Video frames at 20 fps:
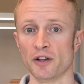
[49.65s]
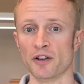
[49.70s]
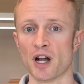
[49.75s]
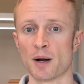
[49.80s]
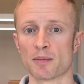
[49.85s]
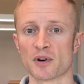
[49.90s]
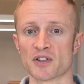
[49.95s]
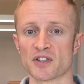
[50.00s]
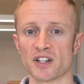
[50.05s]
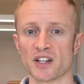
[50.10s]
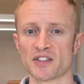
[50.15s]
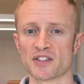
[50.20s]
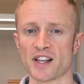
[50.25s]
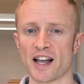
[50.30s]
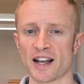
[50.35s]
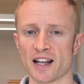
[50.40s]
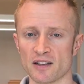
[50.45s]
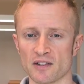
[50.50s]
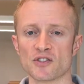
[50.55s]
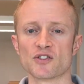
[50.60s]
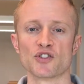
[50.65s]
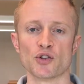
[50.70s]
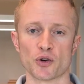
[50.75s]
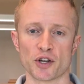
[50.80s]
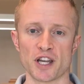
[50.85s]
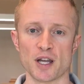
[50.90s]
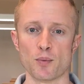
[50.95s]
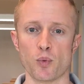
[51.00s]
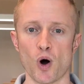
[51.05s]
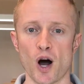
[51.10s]
numbers in a second, so
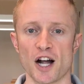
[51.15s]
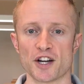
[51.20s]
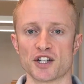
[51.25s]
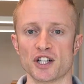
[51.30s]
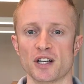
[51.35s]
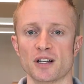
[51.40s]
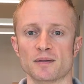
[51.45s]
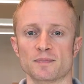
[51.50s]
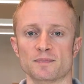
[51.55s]
keep watching.